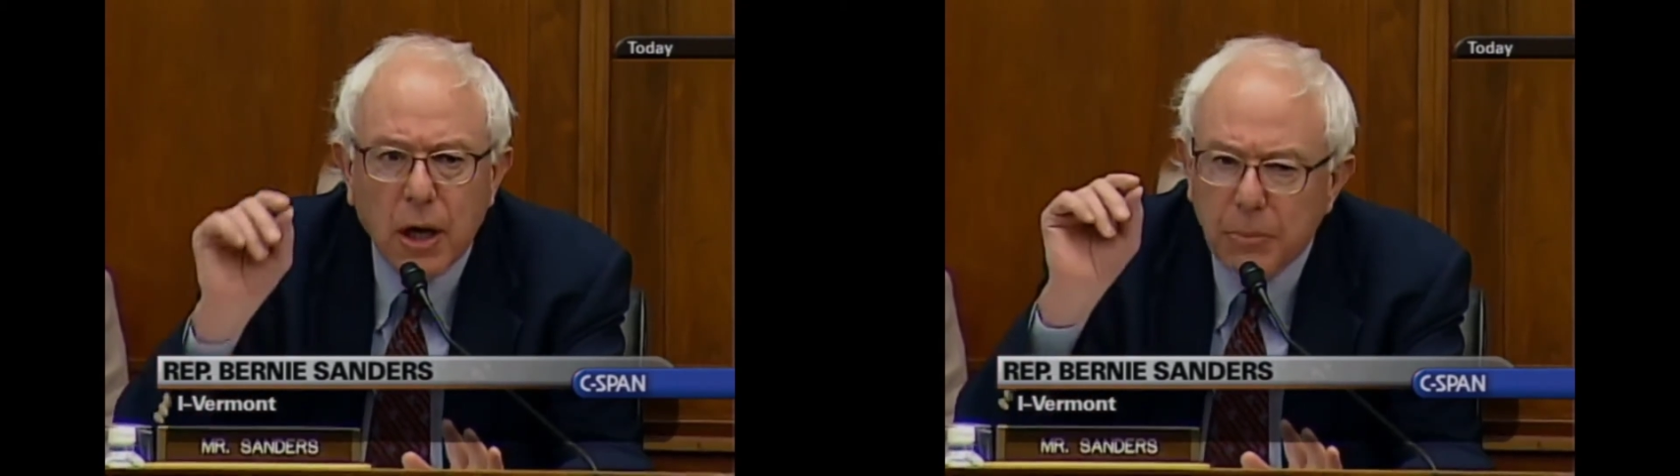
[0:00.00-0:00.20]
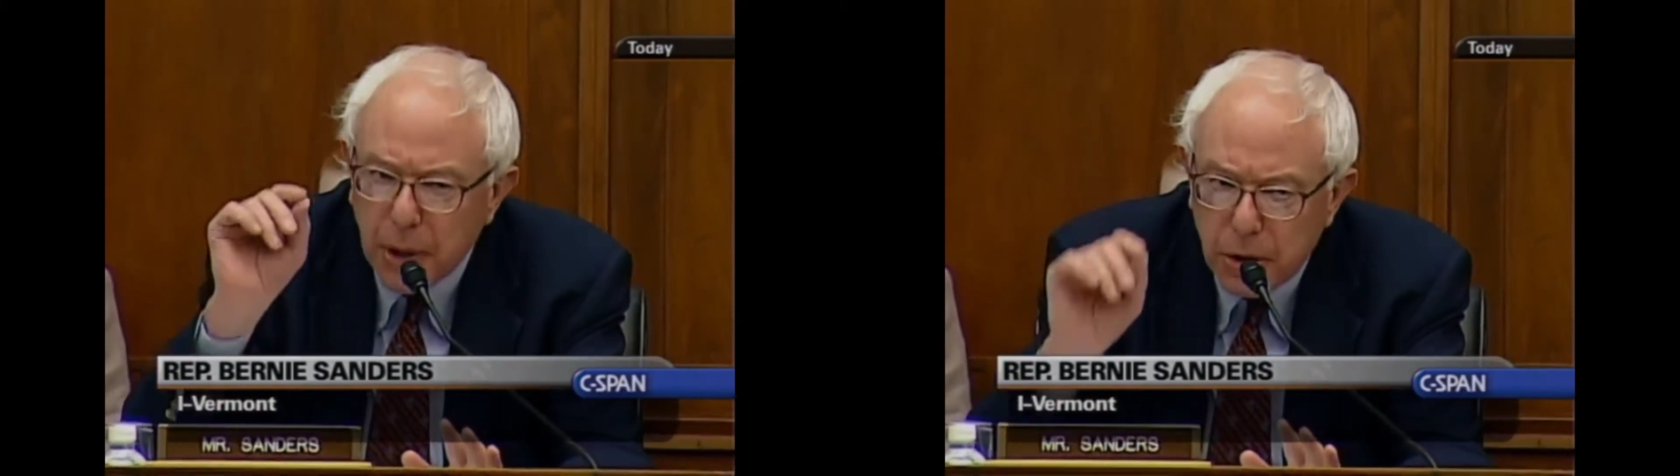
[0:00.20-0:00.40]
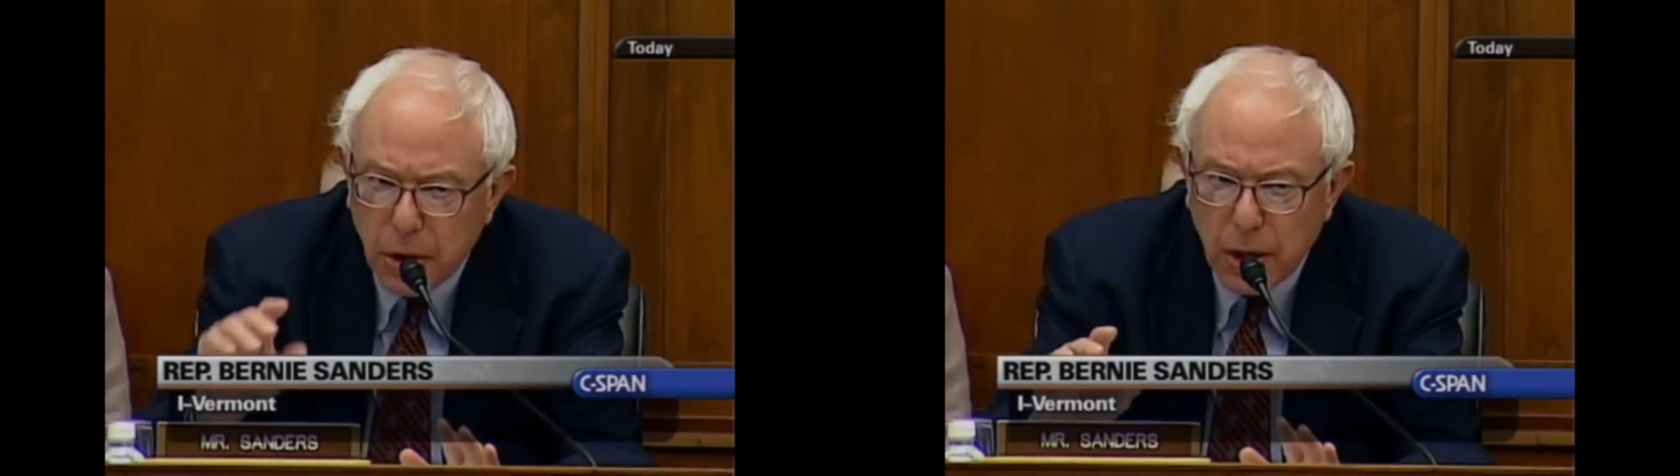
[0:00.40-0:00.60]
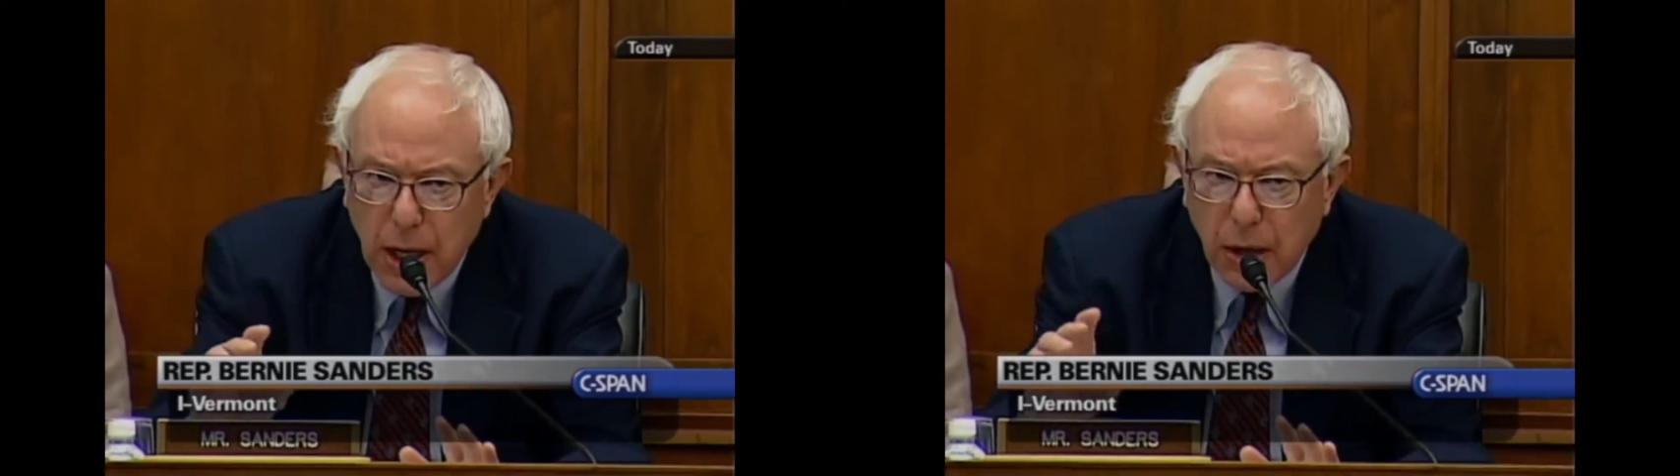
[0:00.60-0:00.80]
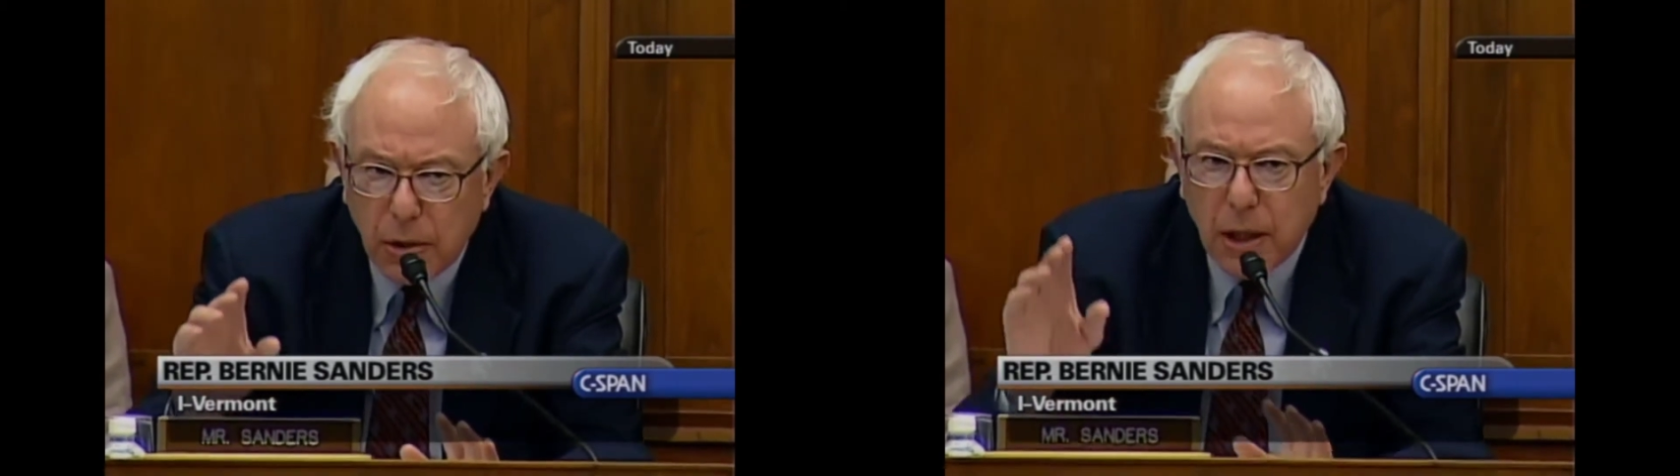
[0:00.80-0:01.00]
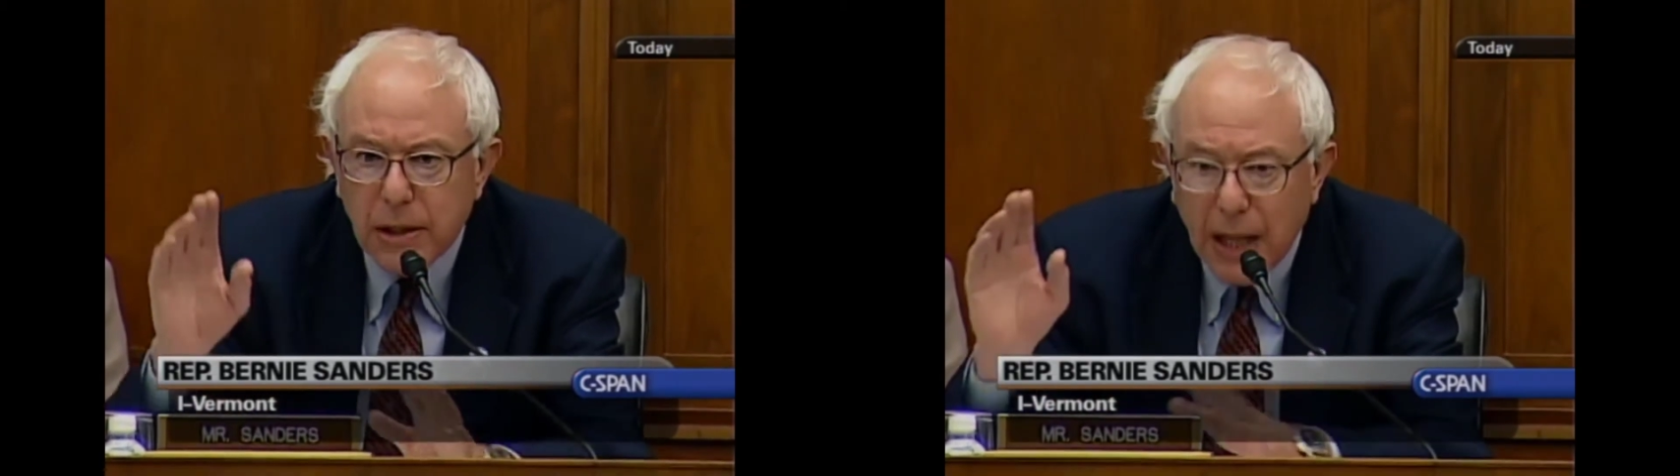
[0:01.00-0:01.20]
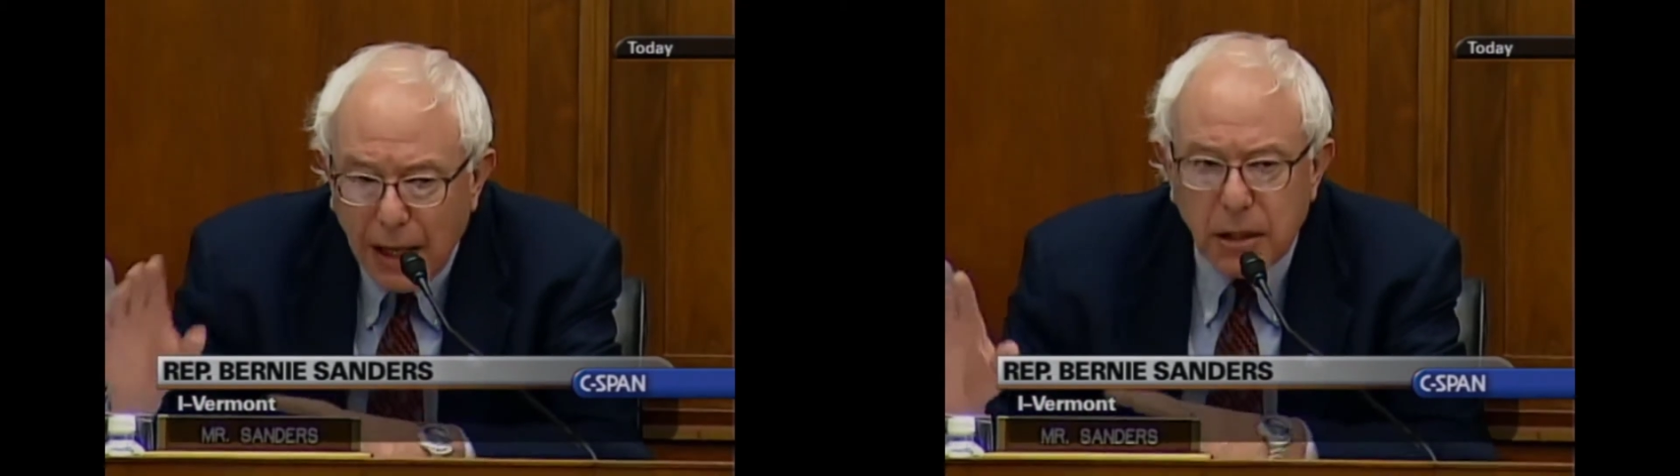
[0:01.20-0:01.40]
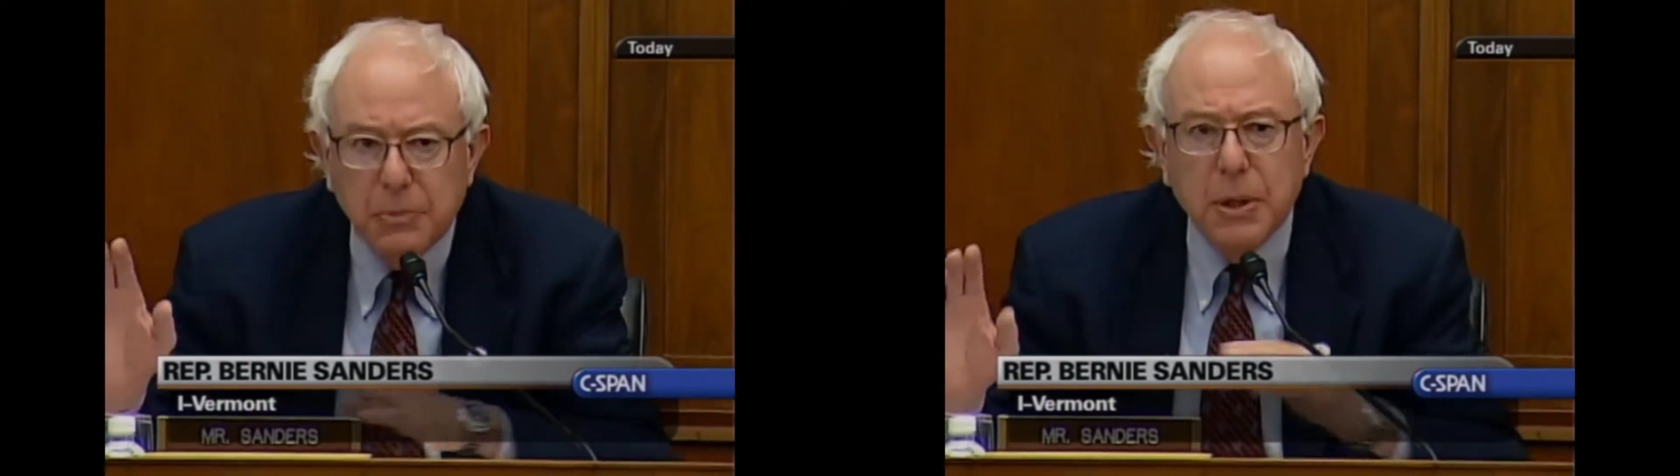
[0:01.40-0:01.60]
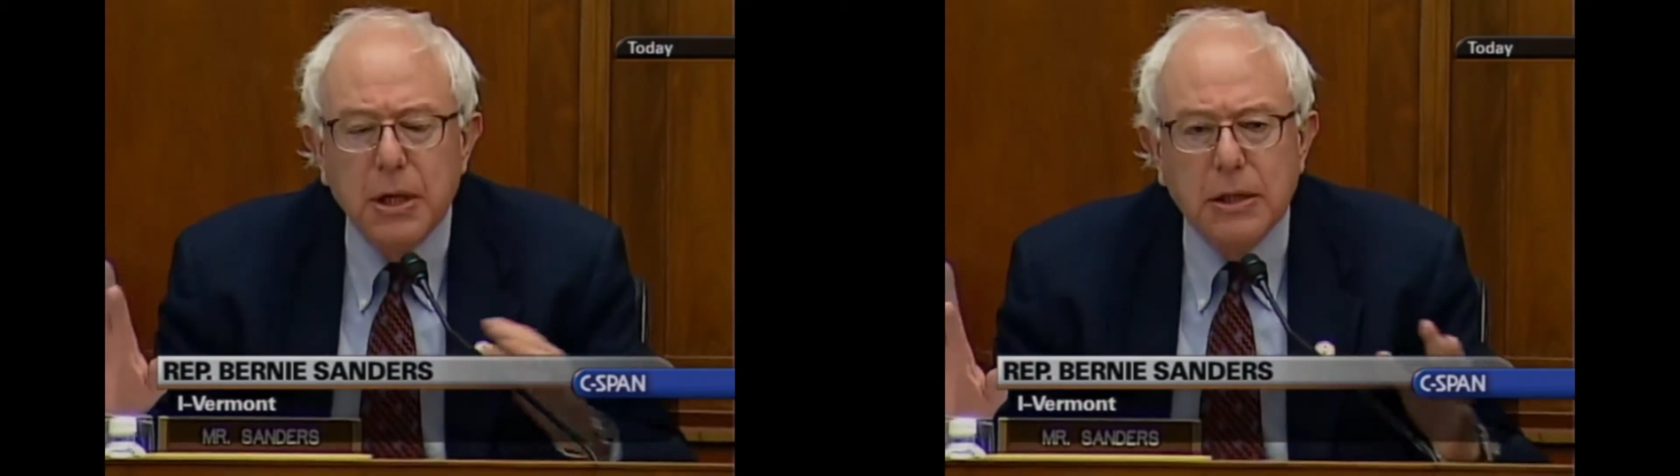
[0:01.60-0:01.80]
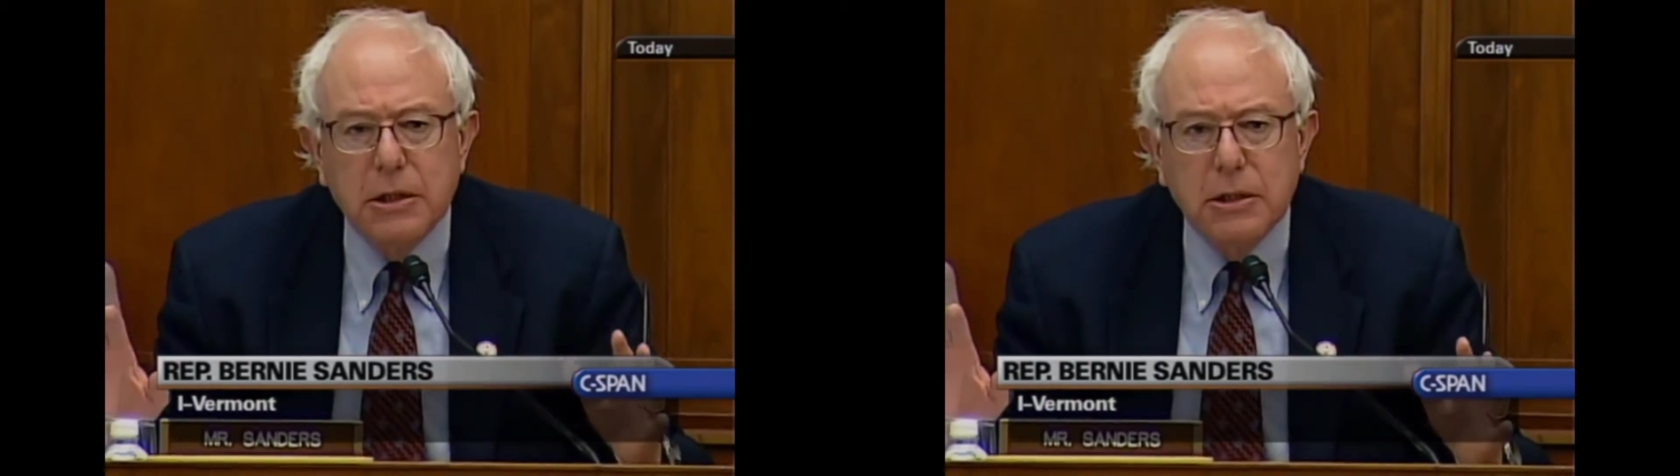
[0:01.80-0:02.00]
may turn out not to be
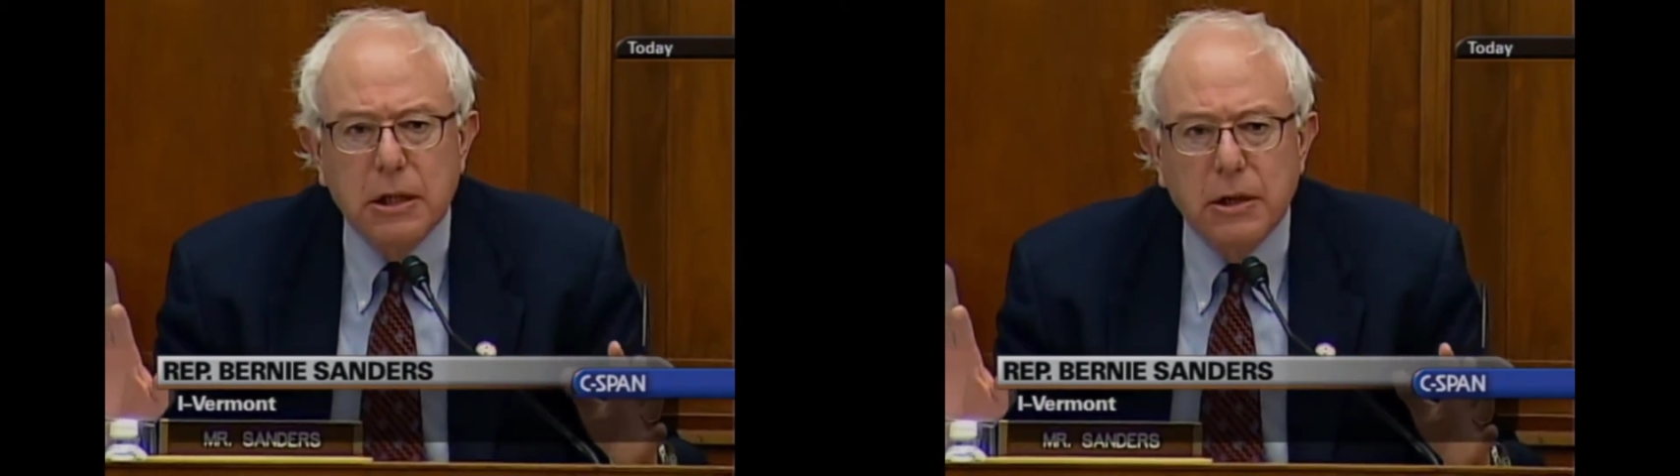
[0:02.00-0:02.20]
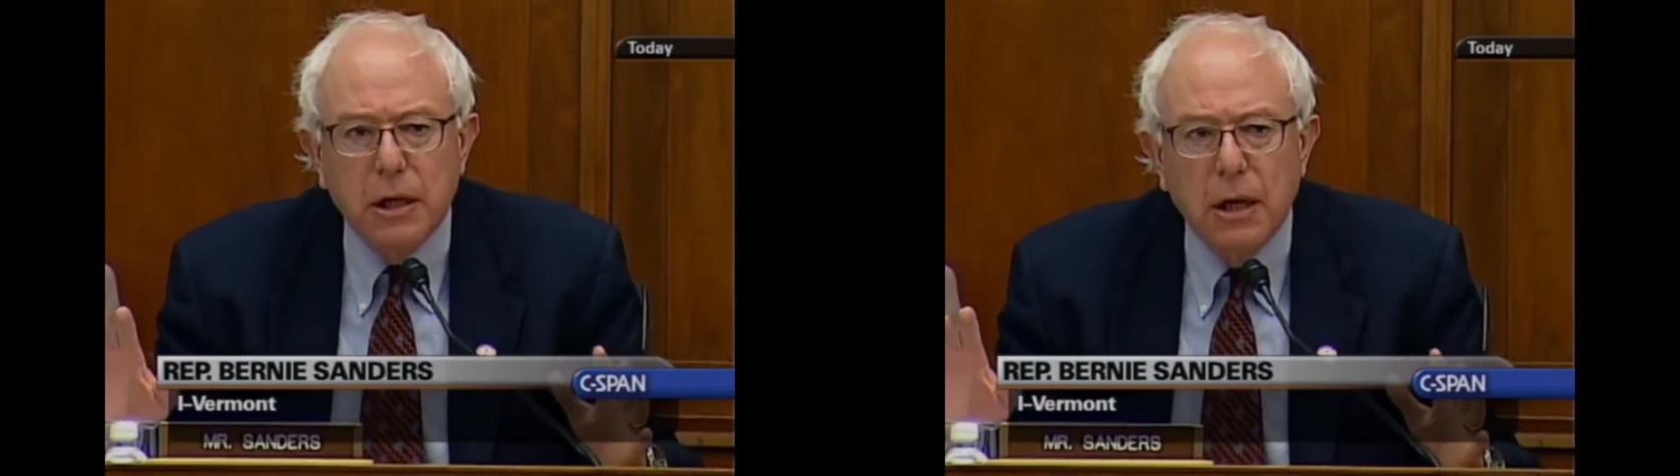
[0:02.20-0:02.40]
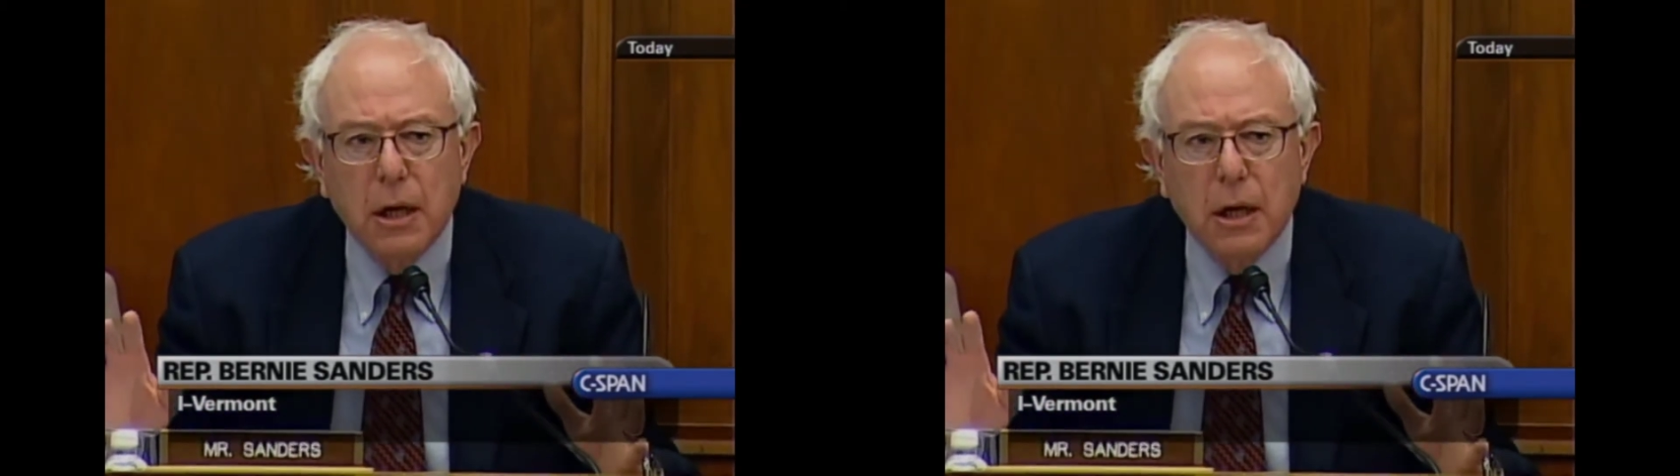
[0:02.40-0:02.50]
necessary